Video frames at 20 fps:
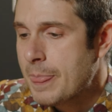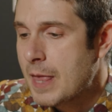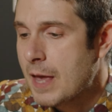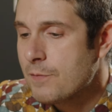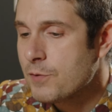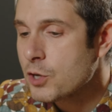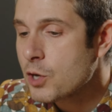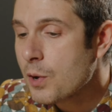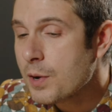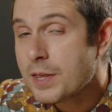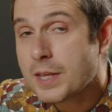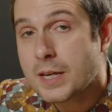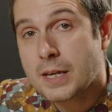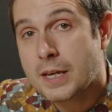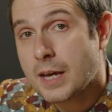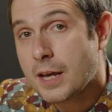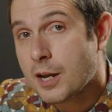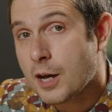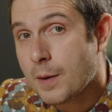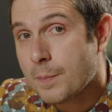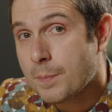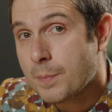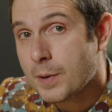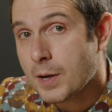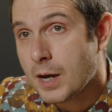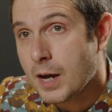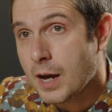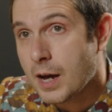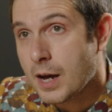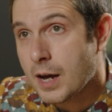If you go to the GitHub,
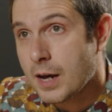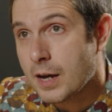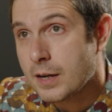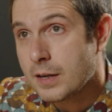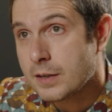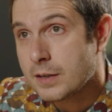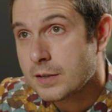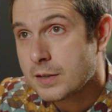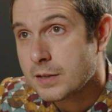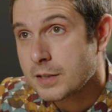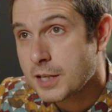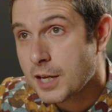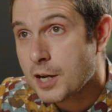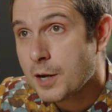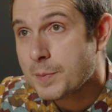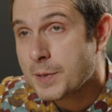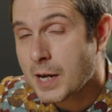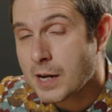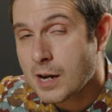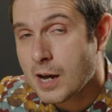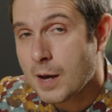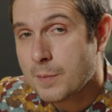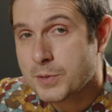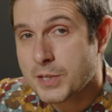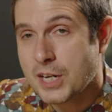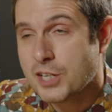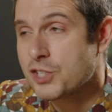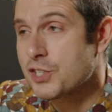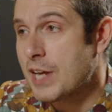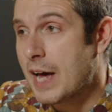
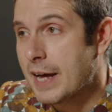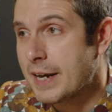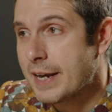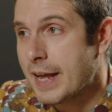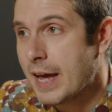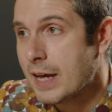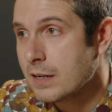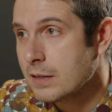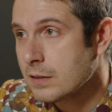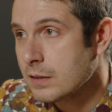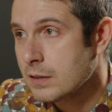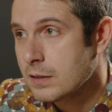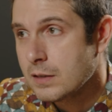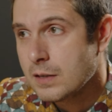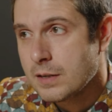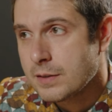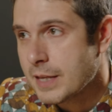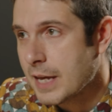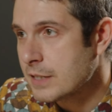github.com/.net,